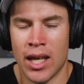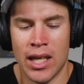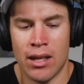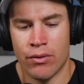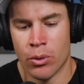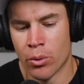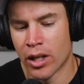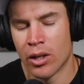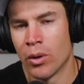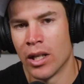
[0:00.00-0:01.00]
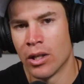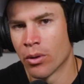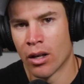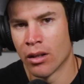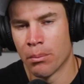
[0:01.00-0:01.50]
If you weren't going to win, you
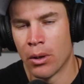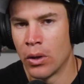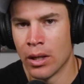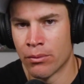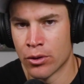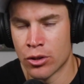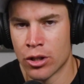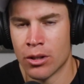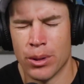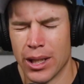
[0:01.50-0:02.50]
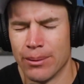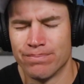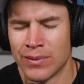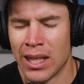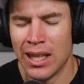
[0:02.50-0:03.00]
were on the podium for sure.
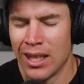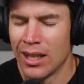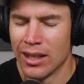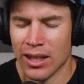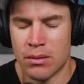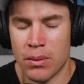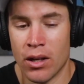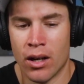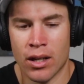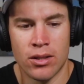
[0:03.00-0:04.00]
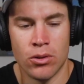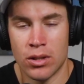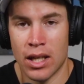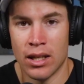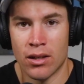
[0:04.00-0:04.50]
But let's be honest, who's
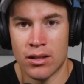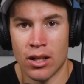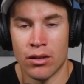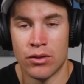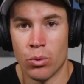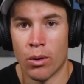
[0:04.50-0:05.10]
kidding ourselves? You